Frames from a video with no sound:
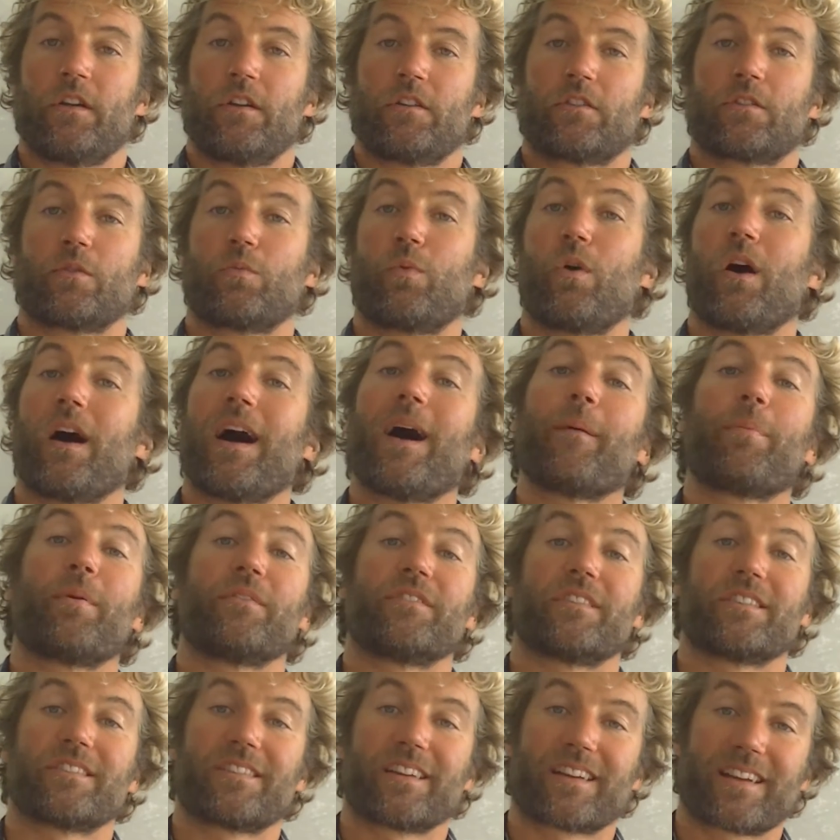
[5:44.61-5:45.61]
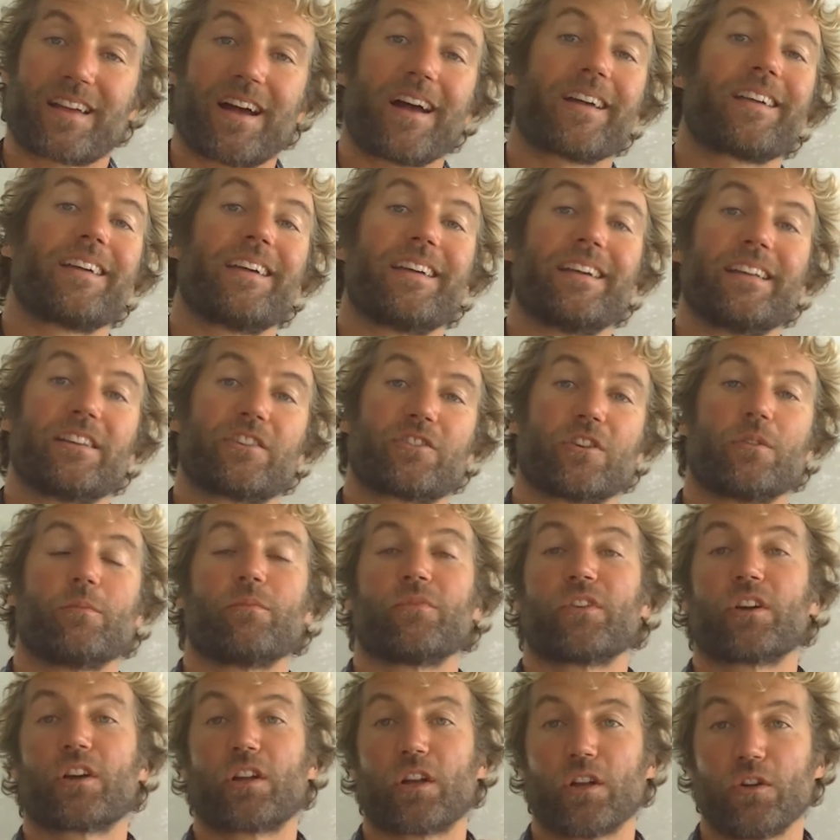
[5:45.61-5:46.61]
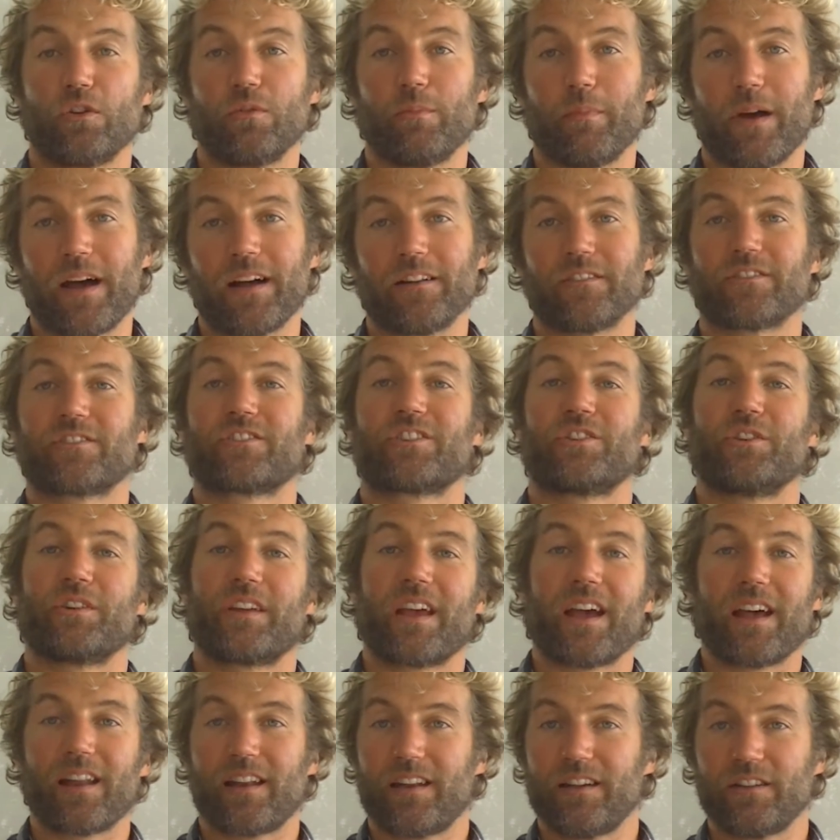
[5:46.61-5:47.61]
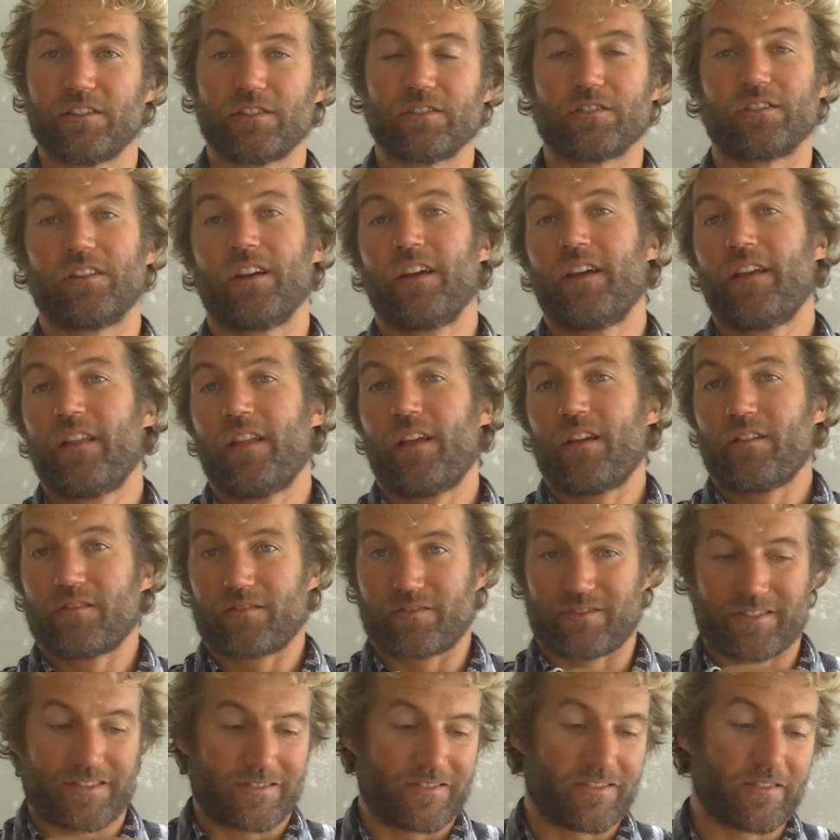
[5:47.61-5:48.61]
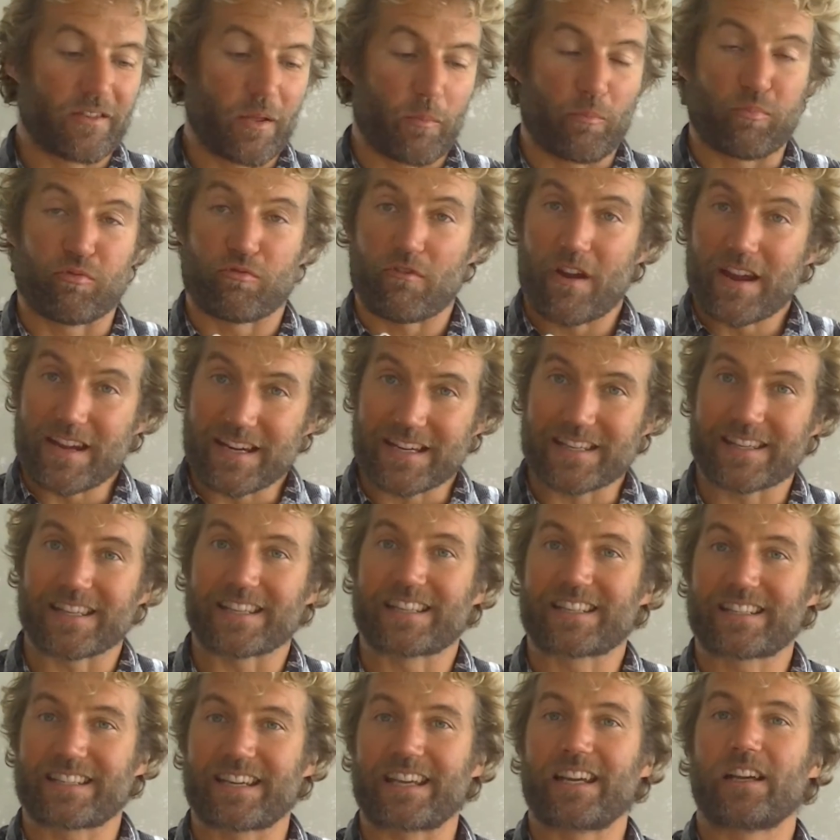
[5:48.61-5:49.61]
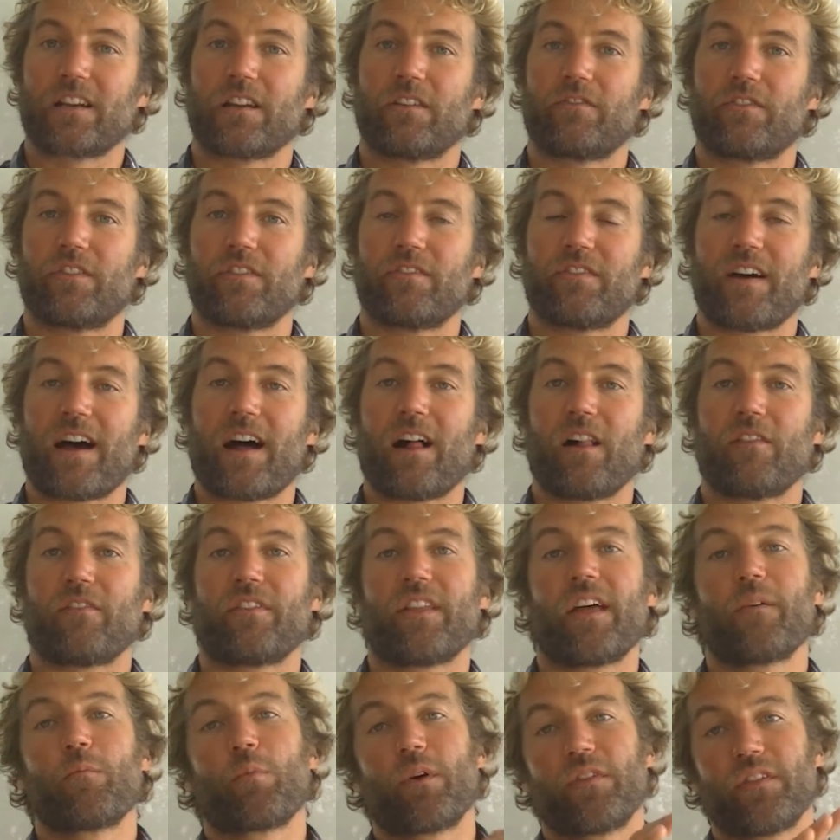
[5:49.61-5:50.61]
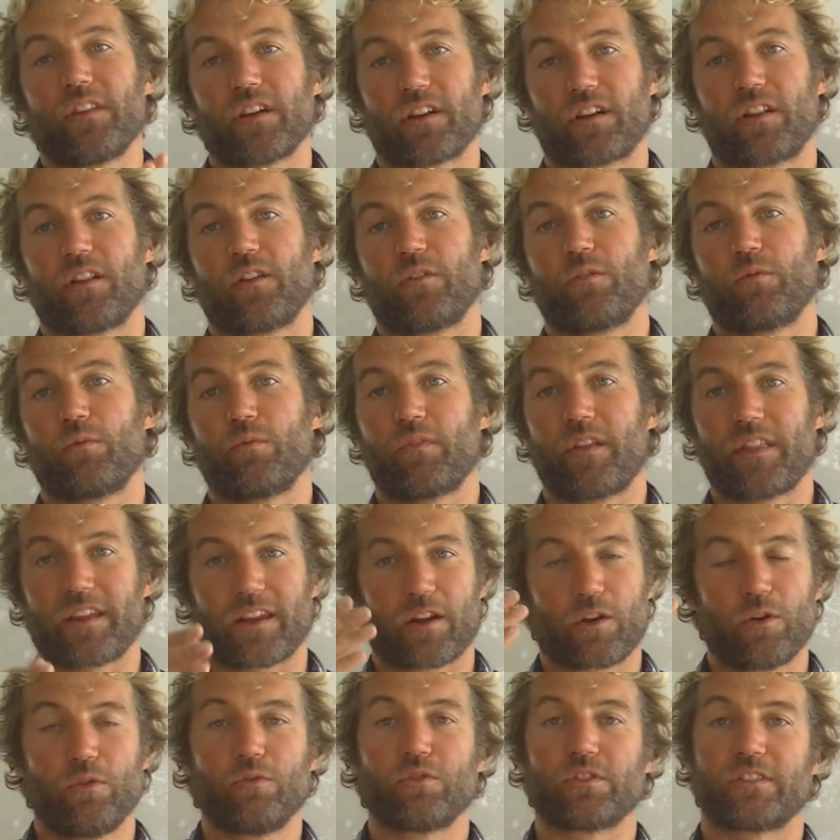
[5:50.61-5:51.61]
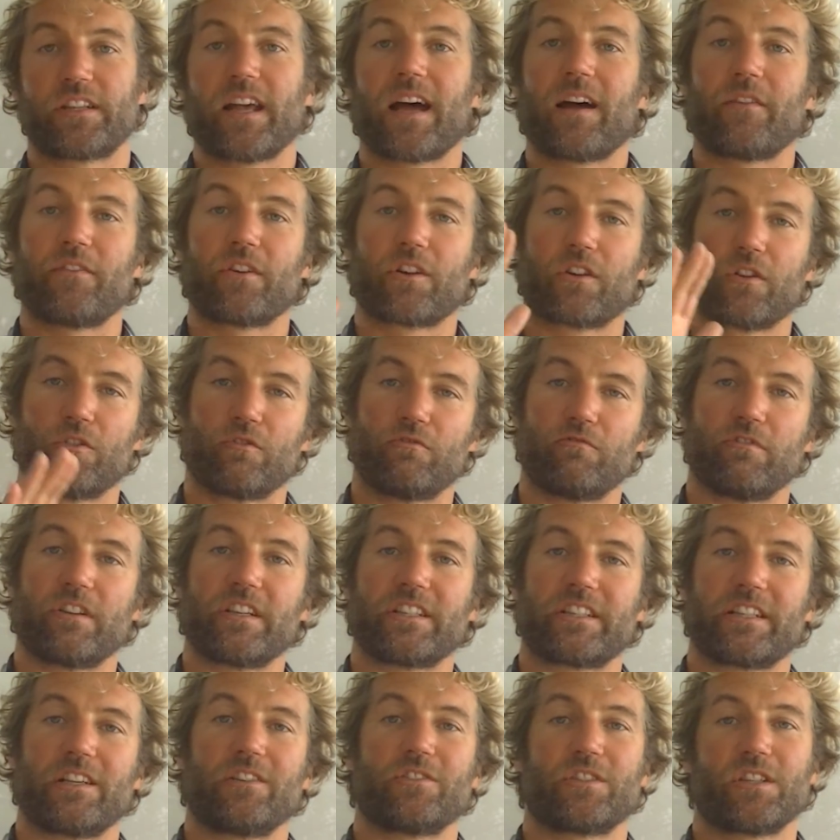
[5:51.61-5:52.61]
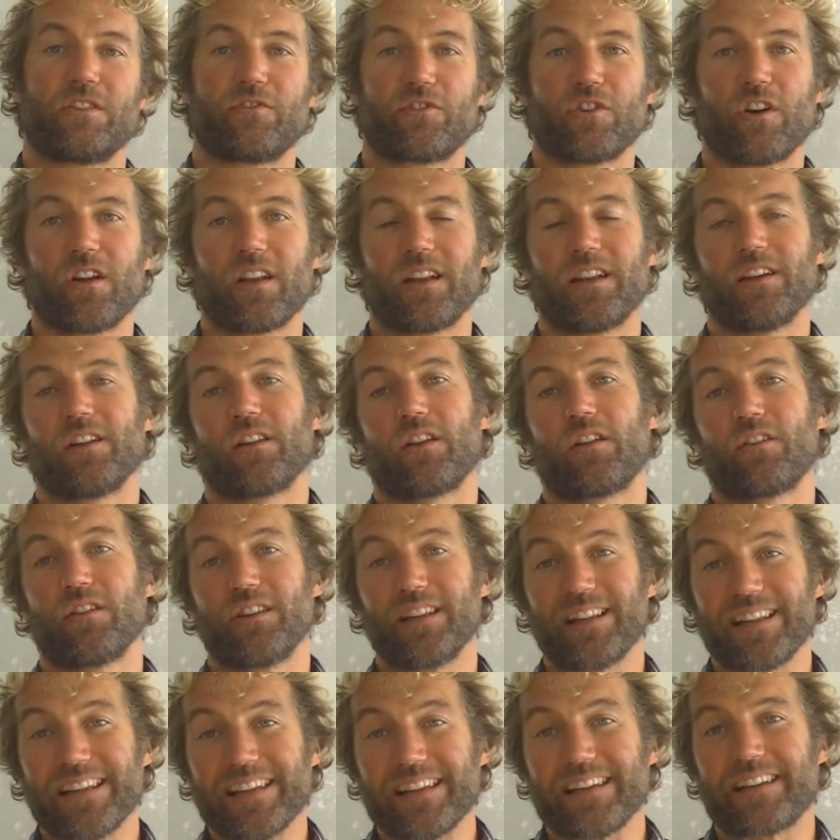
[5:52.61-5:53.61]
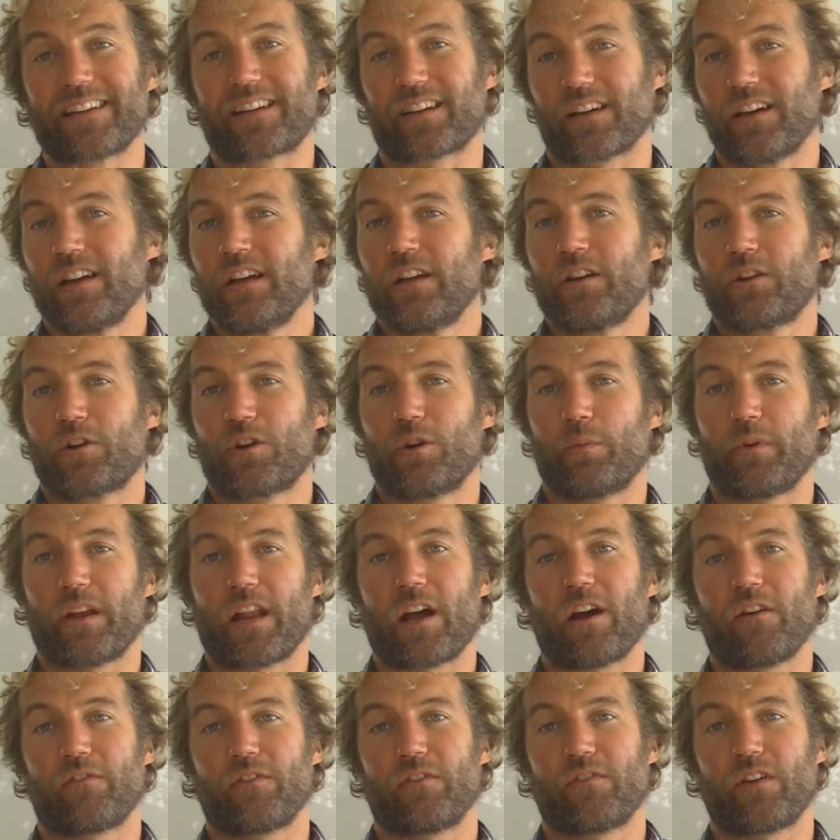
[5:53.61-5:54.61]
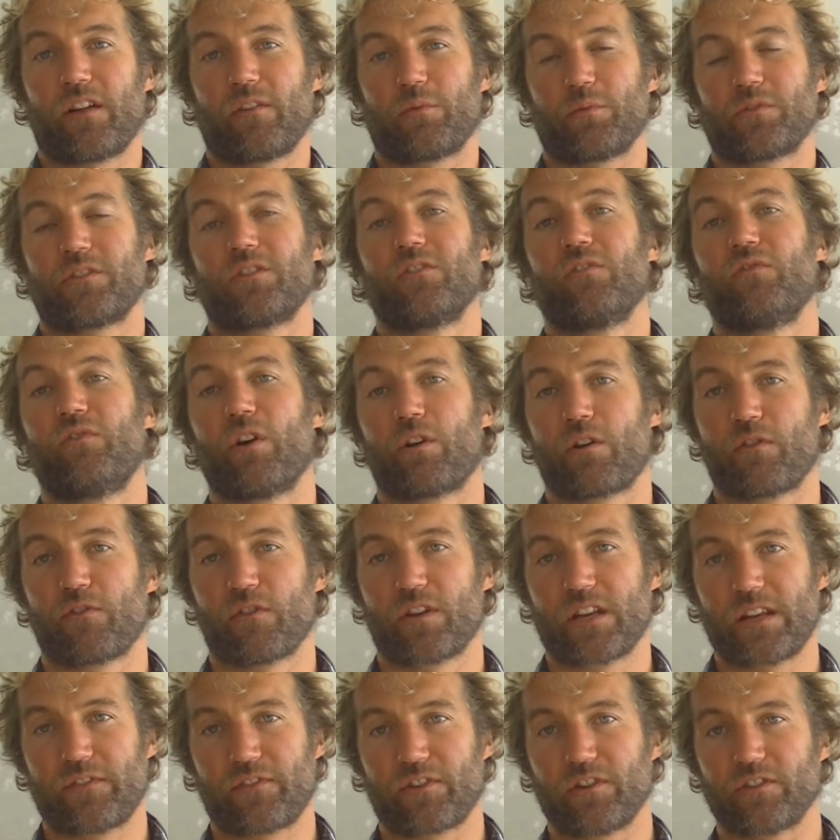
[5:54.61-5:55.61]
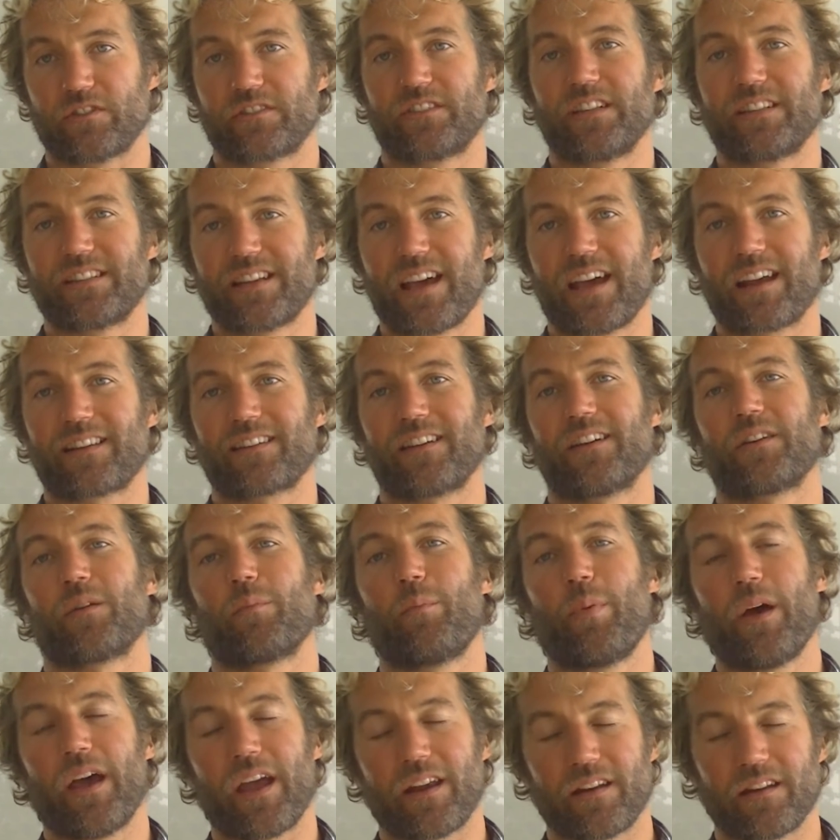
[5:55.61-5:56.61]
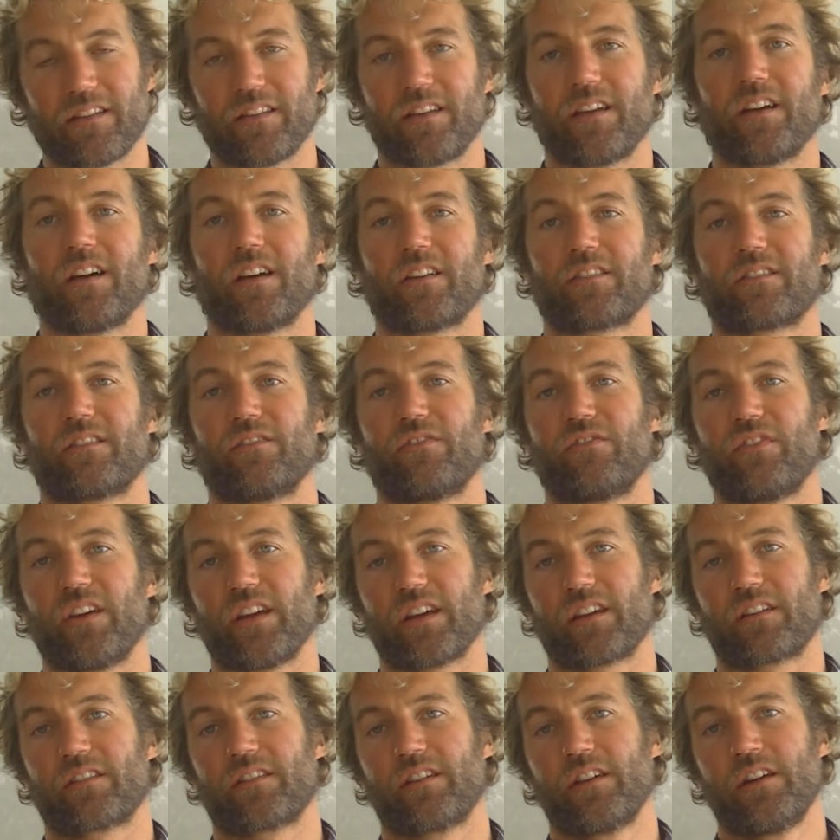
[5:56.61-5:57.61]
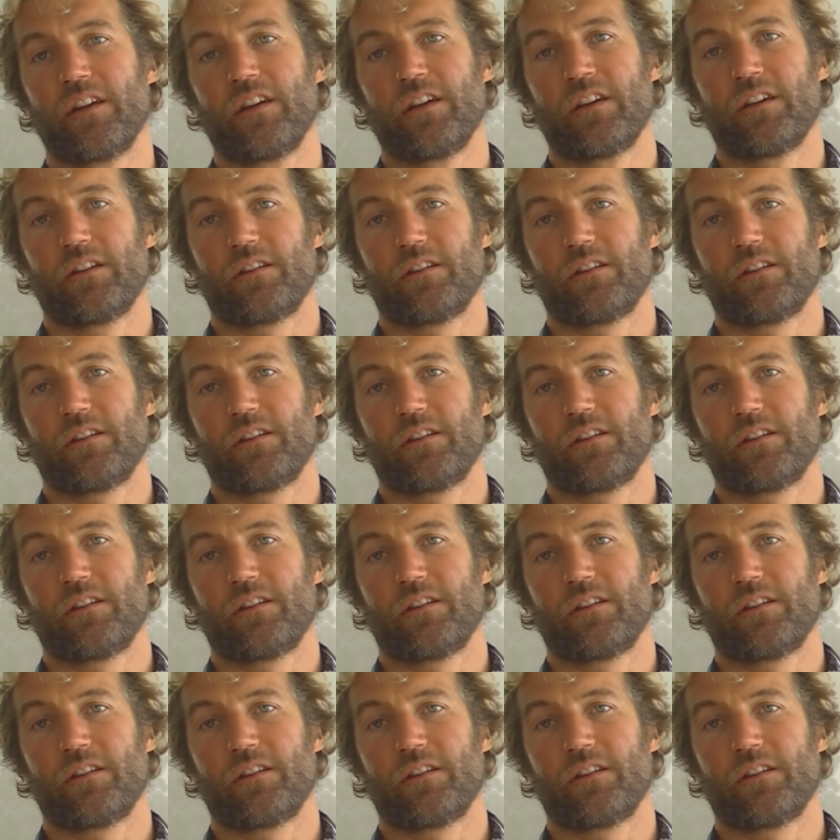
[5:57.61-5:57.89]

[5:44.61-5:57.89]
So what happens is the kite heats up, the glue melts, you get a little, it breaks the seal of the valve, then when it cools down, the glue reseals and you've got a little leak coming out of your valve, which is very, very difficult to detect and a pain in the arse to fix.